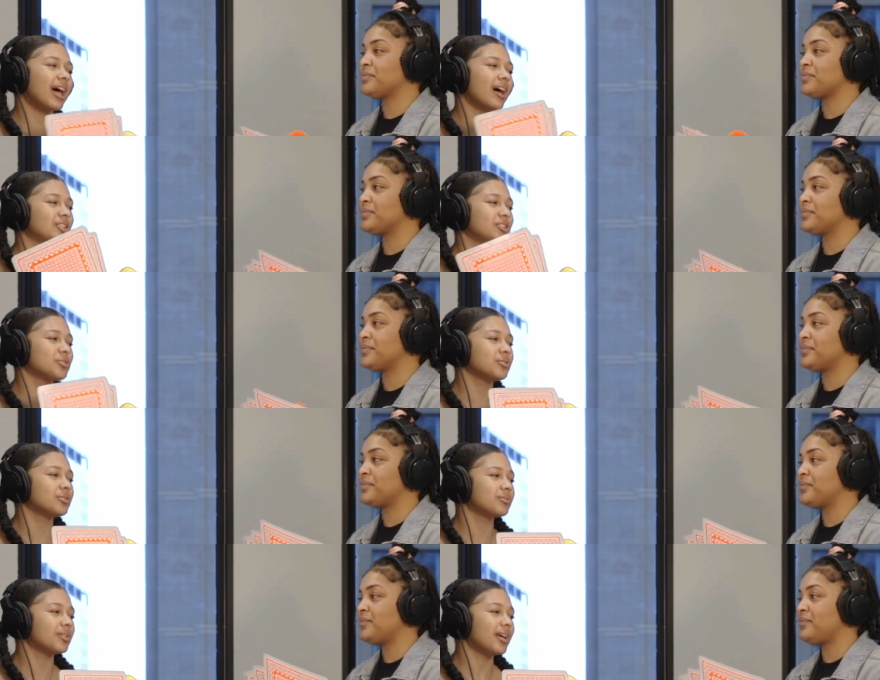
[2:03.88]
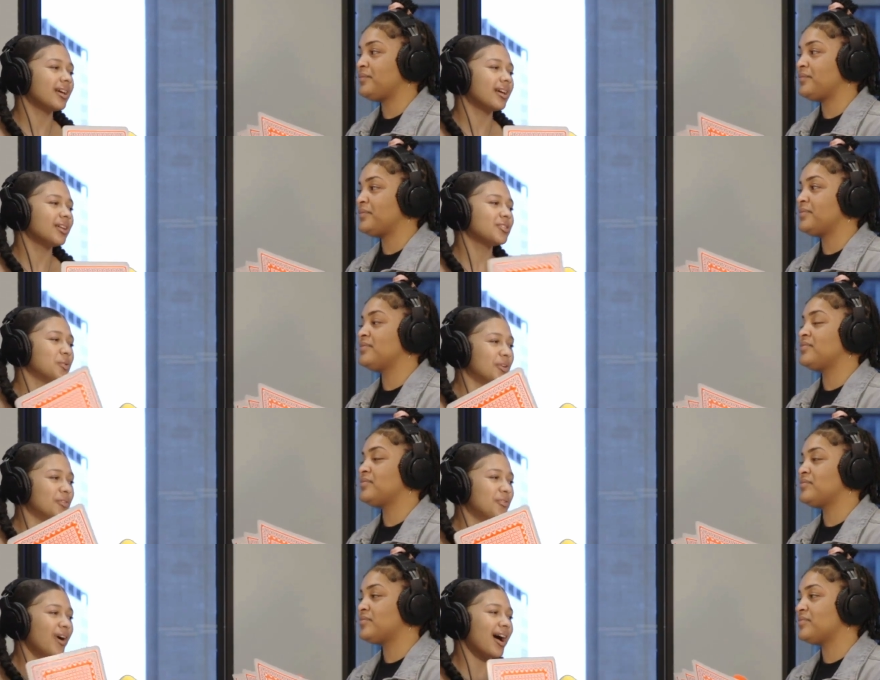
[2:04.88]
Speaker 1: that you
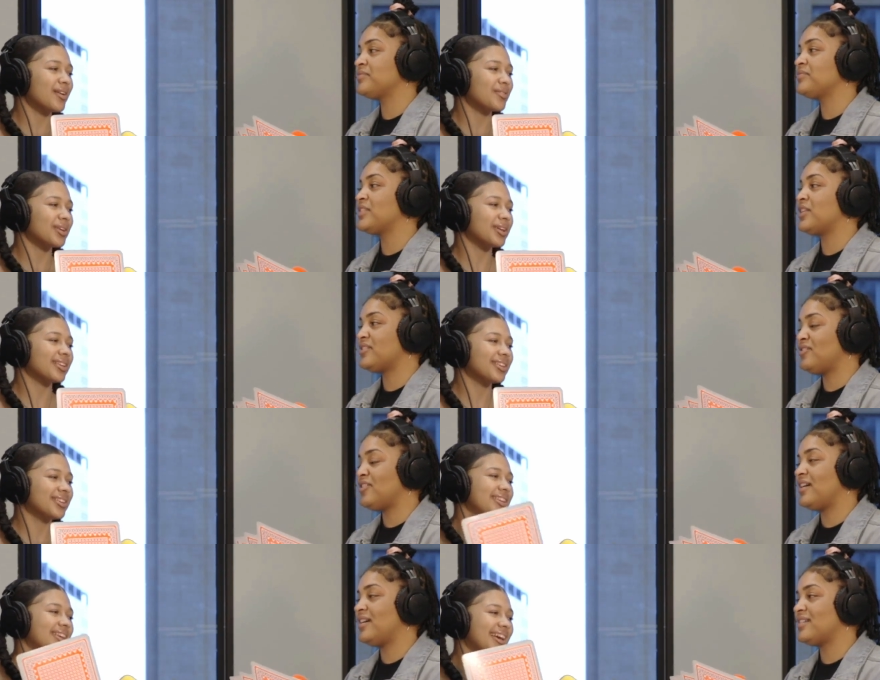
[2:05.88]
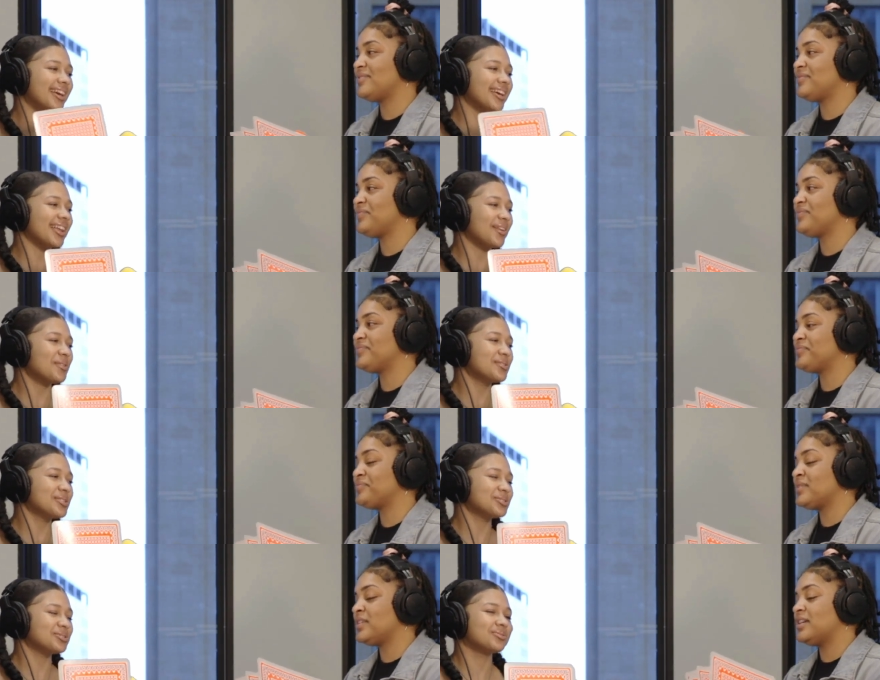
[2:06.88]
25 and right. yeah, like what would
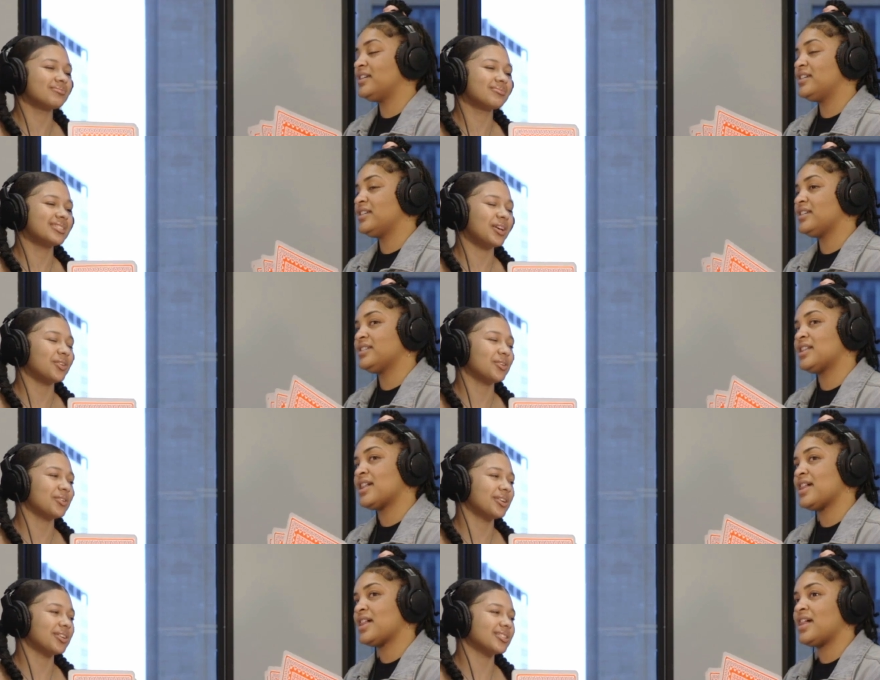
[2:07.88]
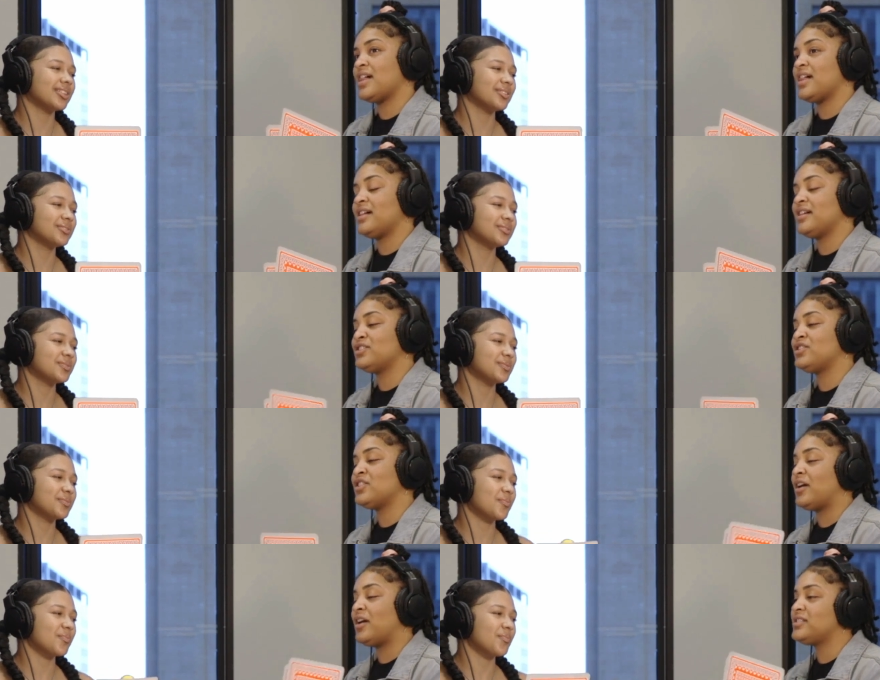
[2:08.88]
you tell your younger self? So
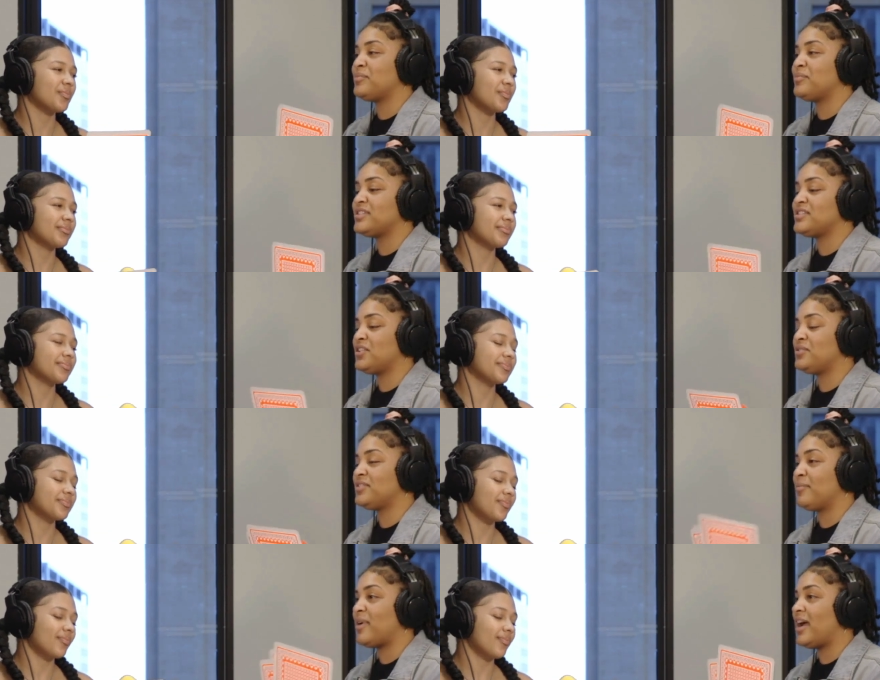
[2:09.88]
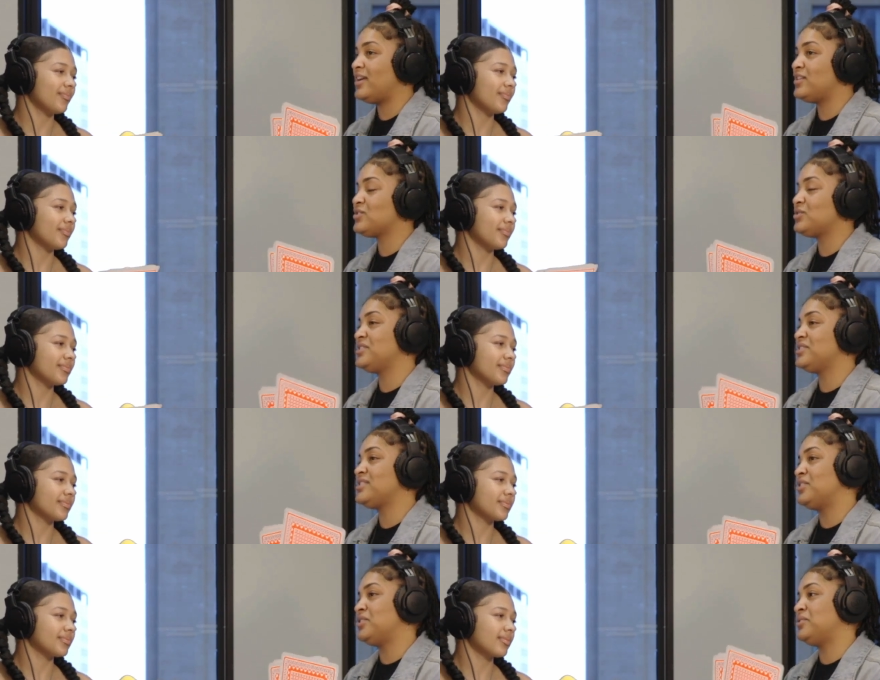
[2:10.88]
I would tell
Speaker 2: myself, like my high school
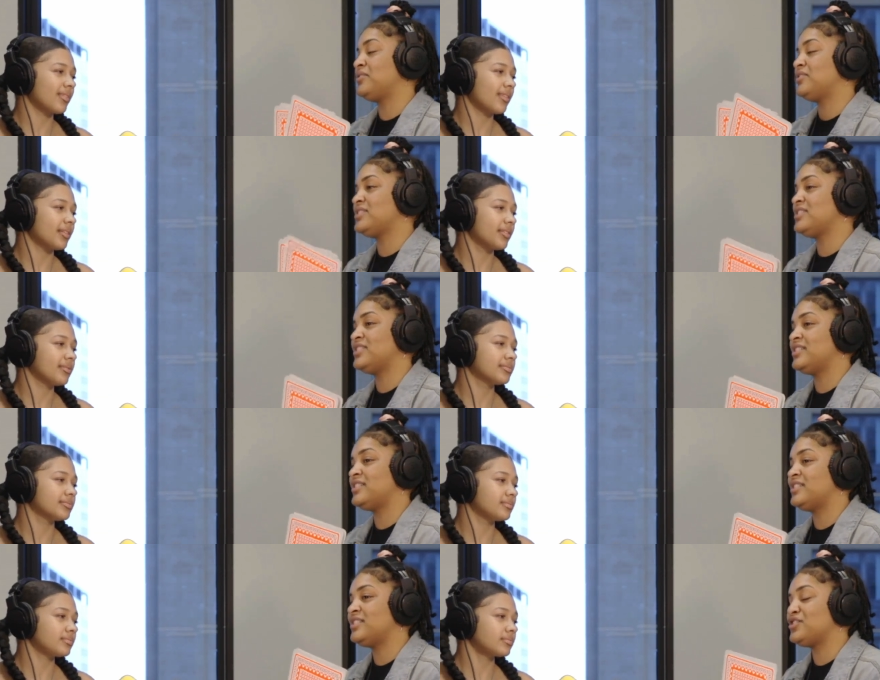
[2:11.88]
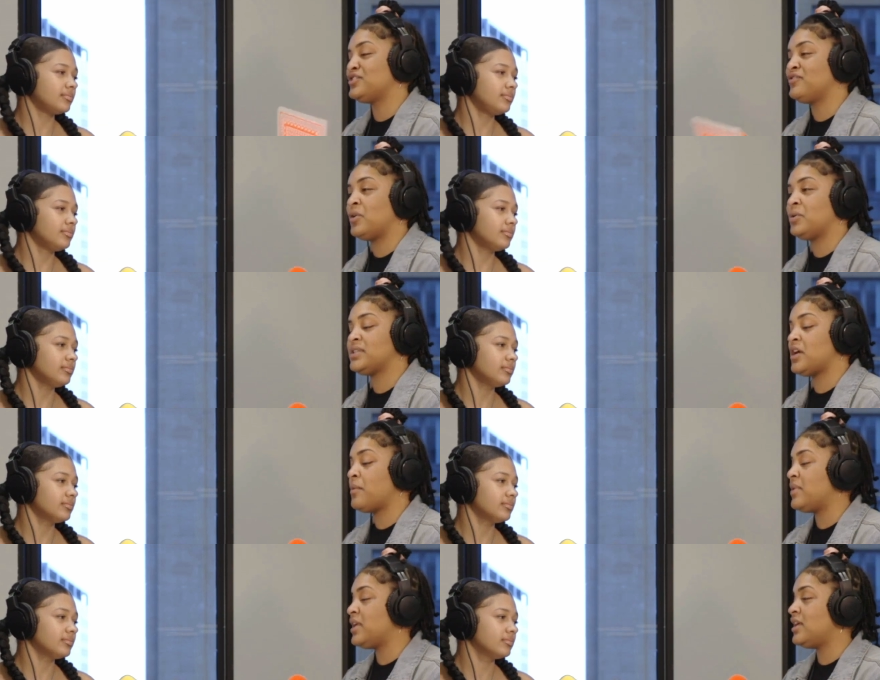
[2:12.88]
self, to just focus on
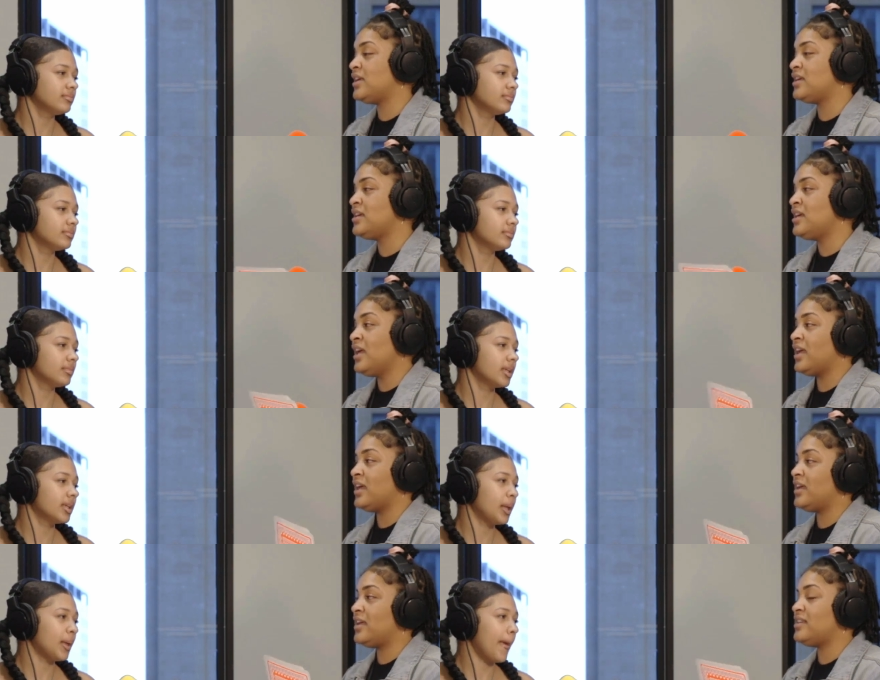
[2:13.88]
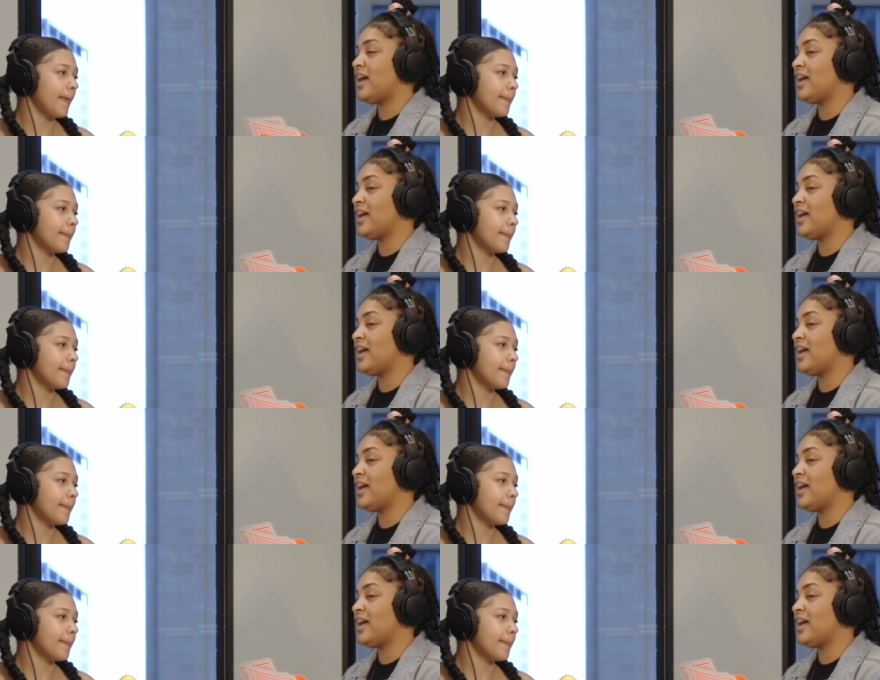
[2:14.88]
me and not get